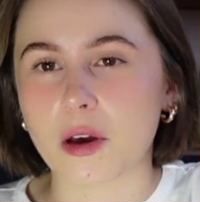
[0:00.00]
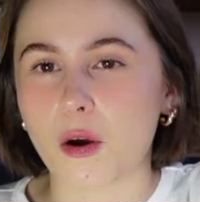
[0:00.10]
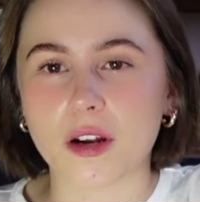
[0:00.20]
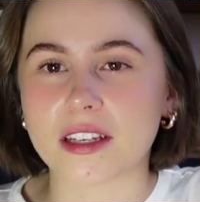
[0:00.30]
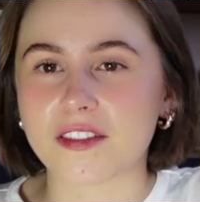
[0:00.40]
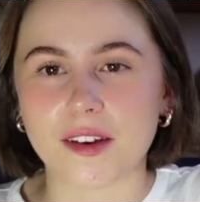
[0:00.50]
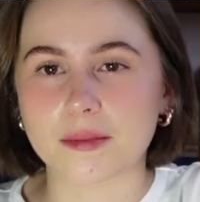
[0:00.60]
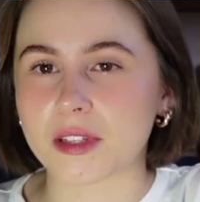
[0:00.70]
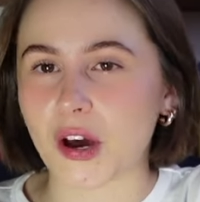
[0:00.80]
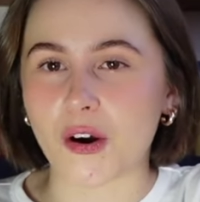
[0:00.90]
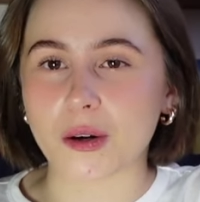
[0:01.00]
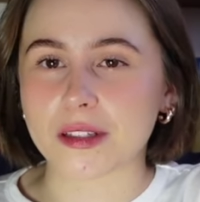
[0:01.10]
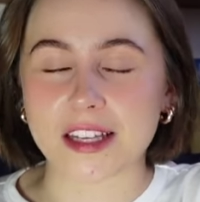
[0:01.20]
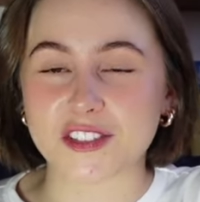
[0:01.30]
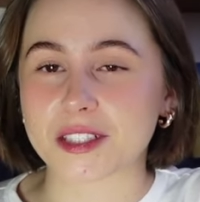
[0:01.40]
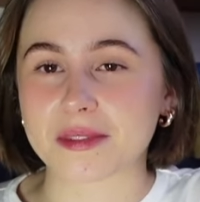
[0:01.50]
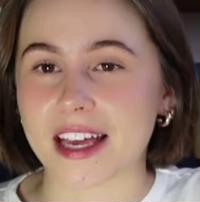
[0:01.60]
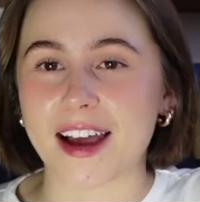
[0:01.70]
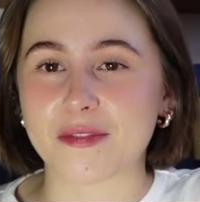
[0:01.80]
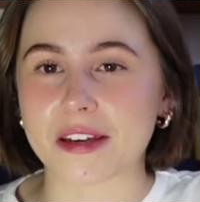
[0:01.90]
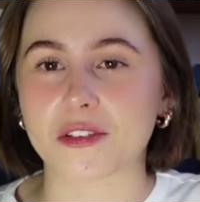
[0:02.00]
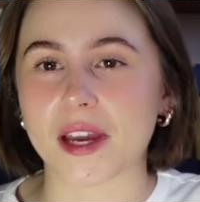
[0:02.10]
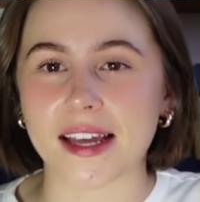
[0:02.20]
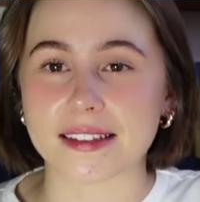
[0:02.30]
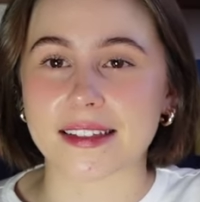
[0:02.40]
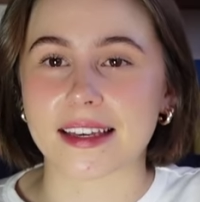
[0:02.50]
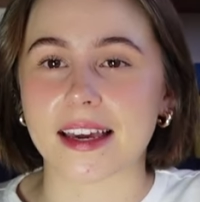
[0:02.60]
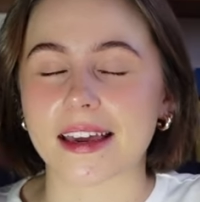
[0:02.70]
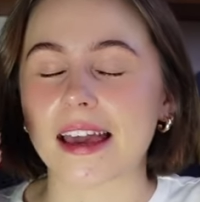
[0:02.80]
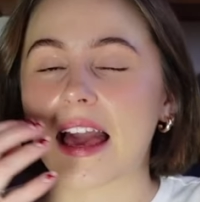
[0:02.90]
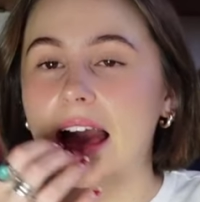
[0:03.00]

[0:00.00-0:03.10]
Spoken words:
Already filmed it all. Literally was halfway through editing it,